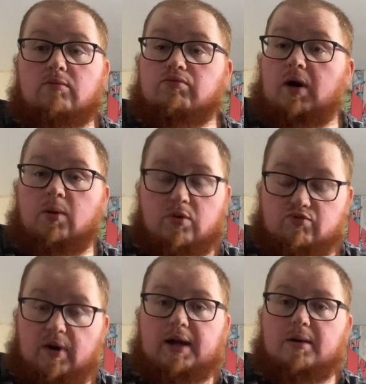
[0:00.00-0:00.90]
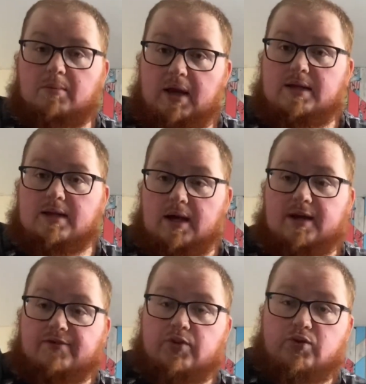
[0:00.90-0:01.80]
would recommend it
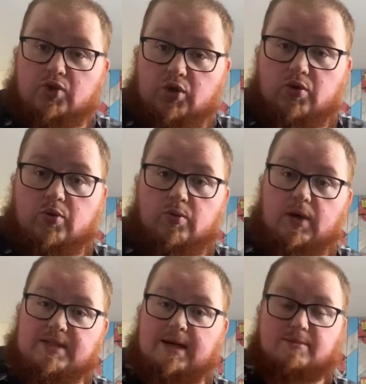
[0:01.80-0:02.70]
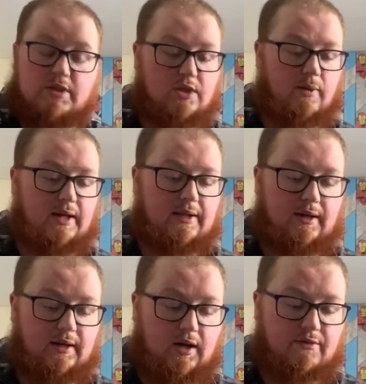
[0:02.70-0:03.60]
if you do attempt to do anything that